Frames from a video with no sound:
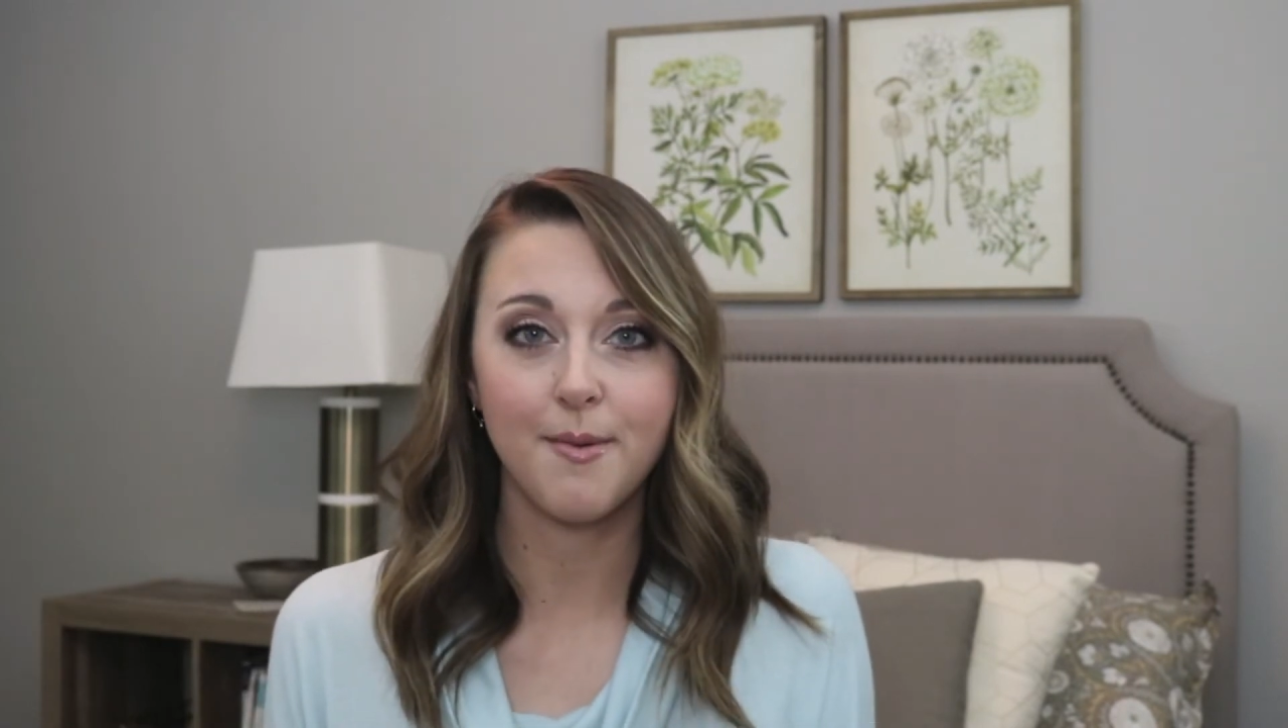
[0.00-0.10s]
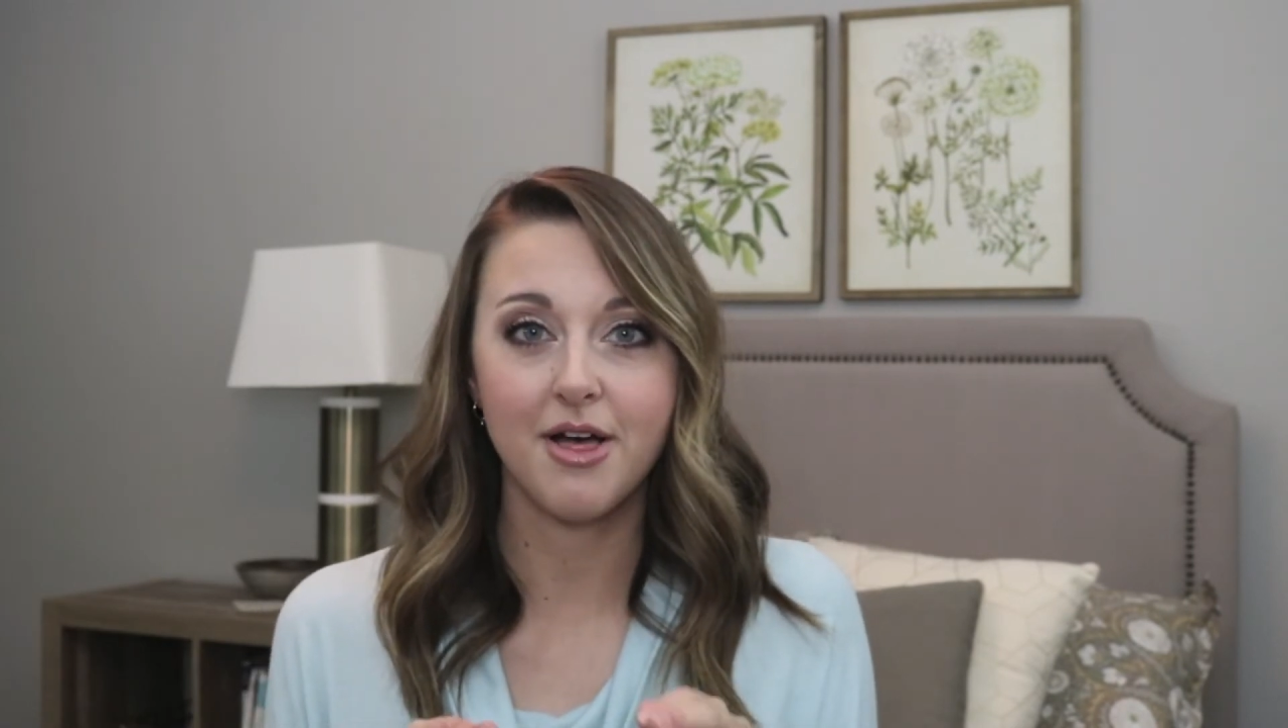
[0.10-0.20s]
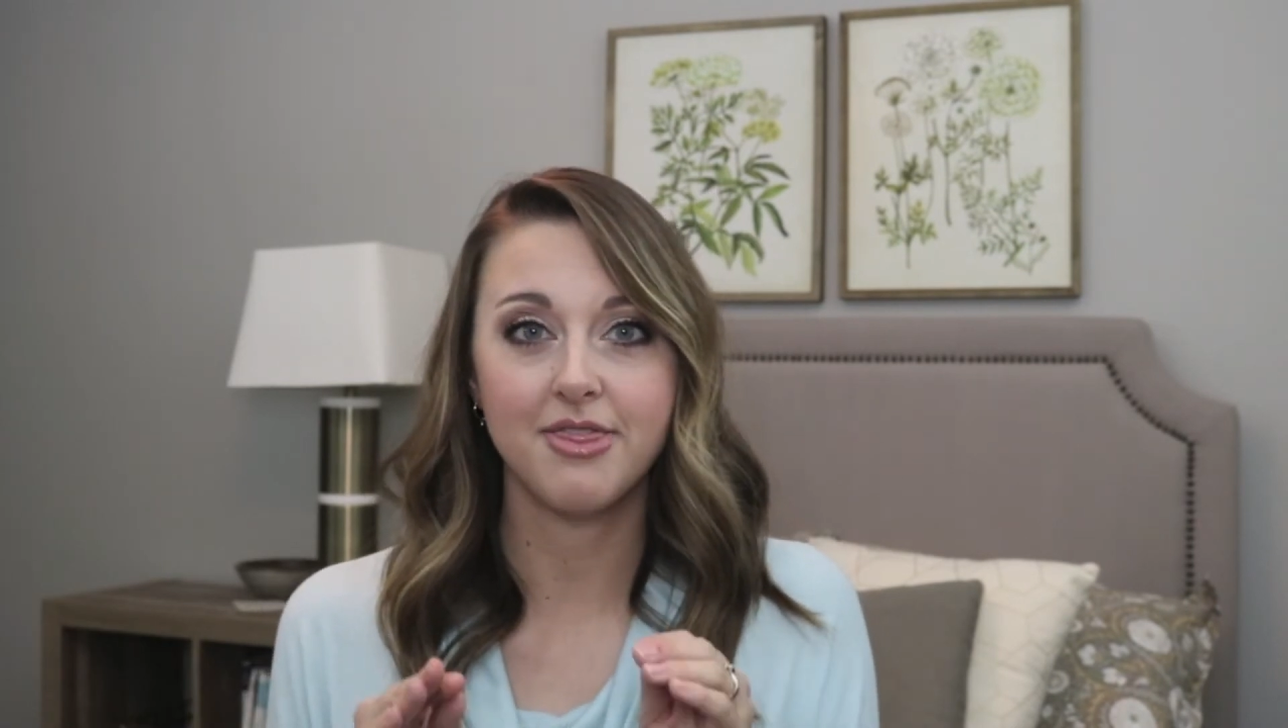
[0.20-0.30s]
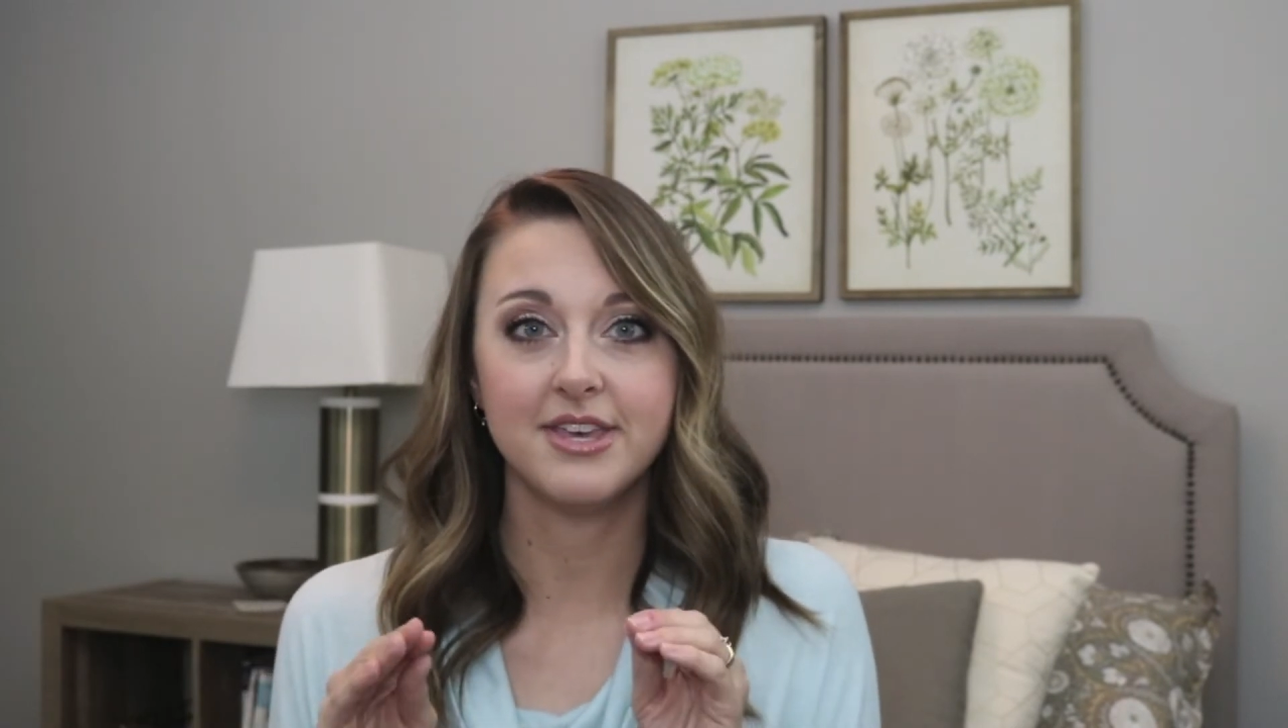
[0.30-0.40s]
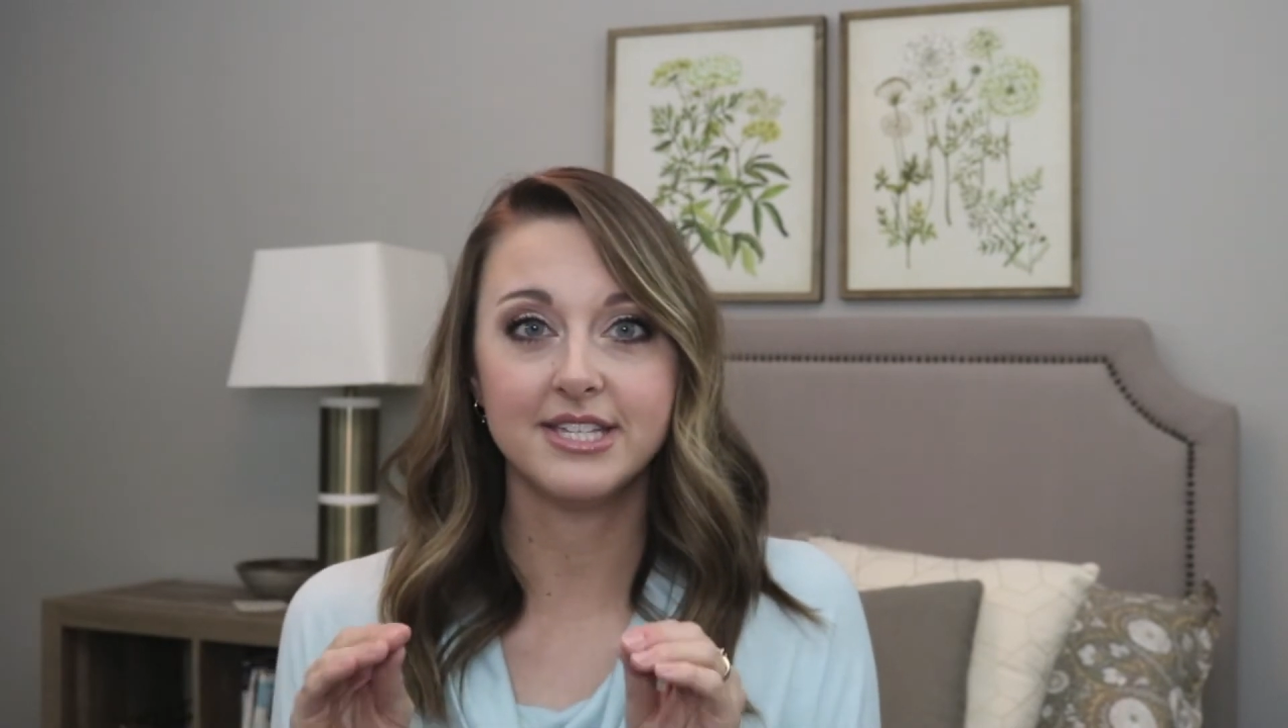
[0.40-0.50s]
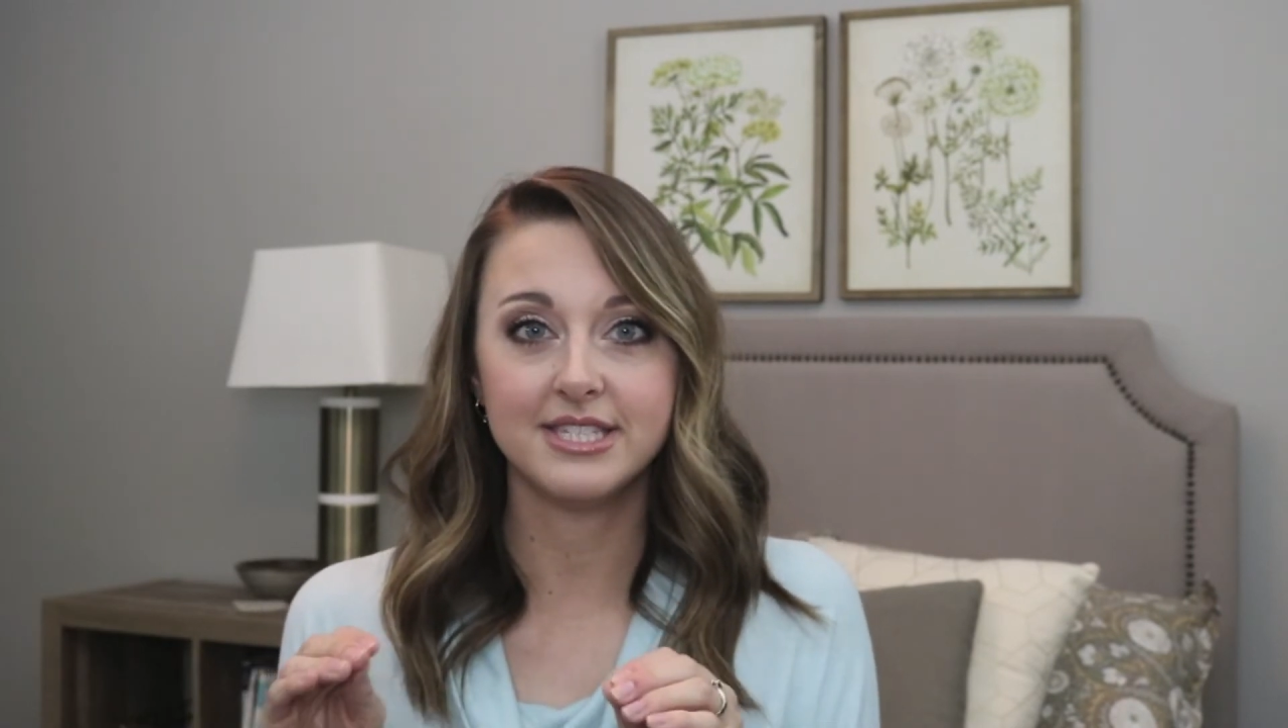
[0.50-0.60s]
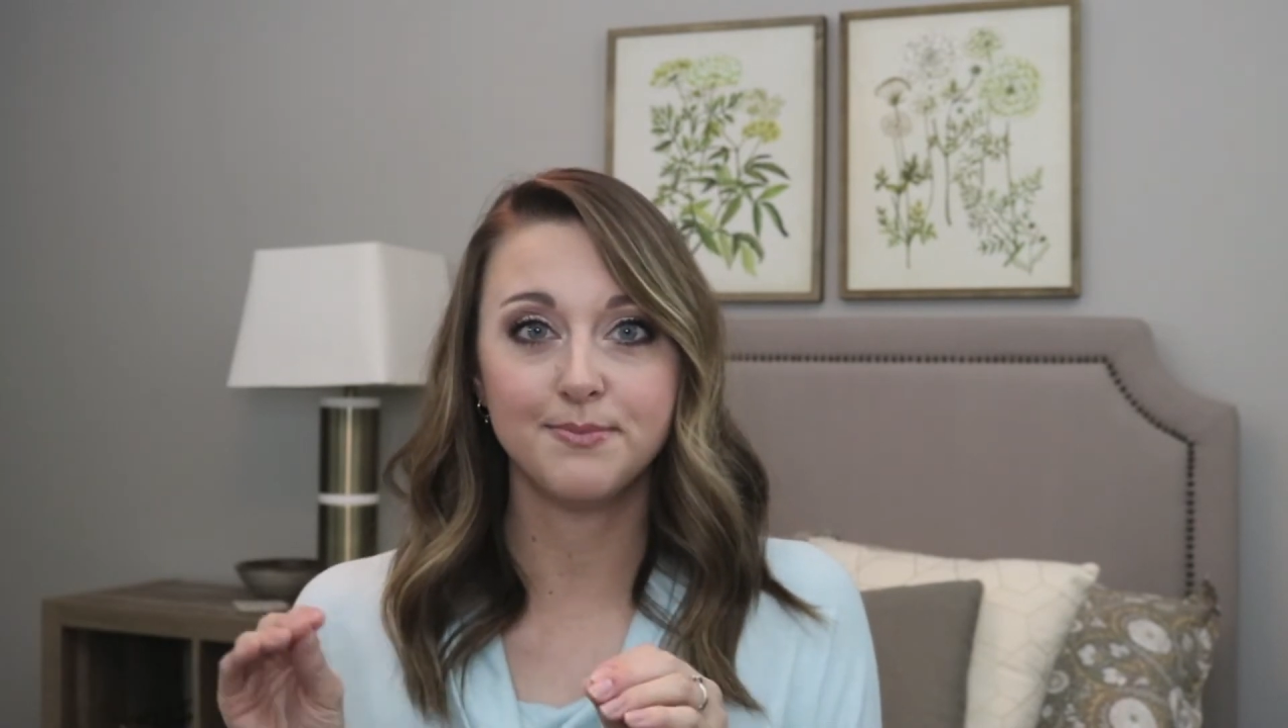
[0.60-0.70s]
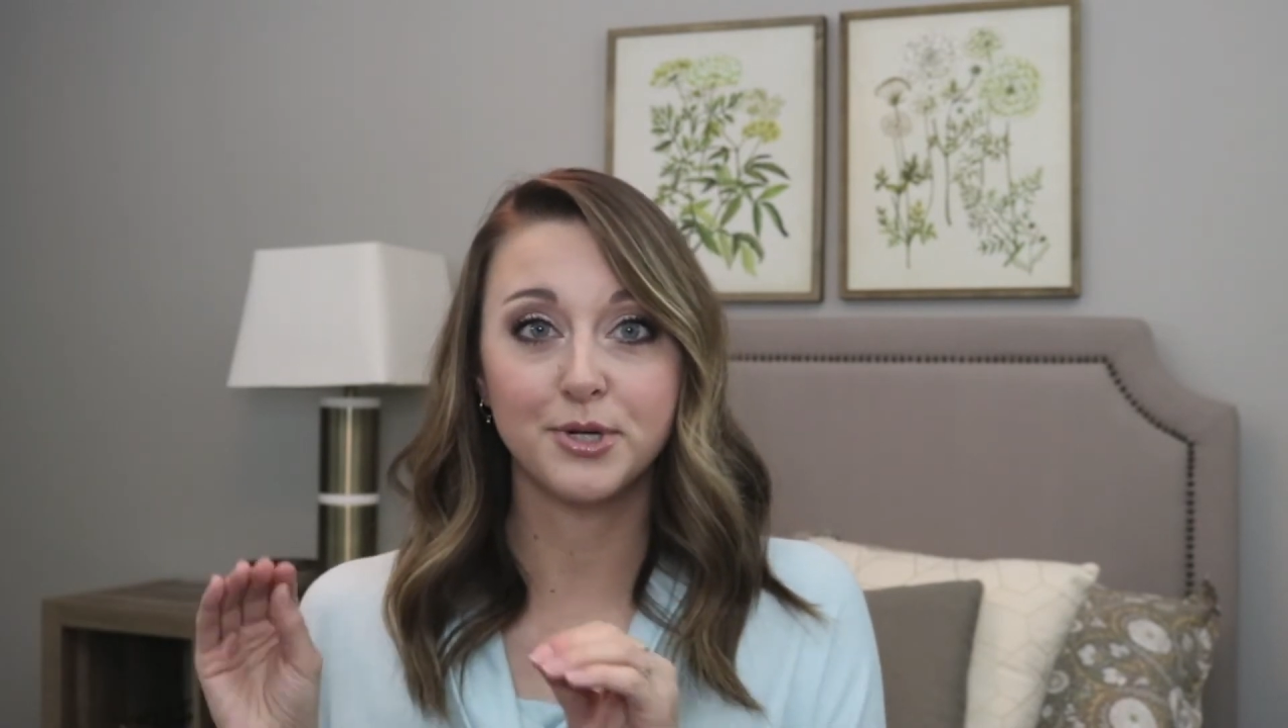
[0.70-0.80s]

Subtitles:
about this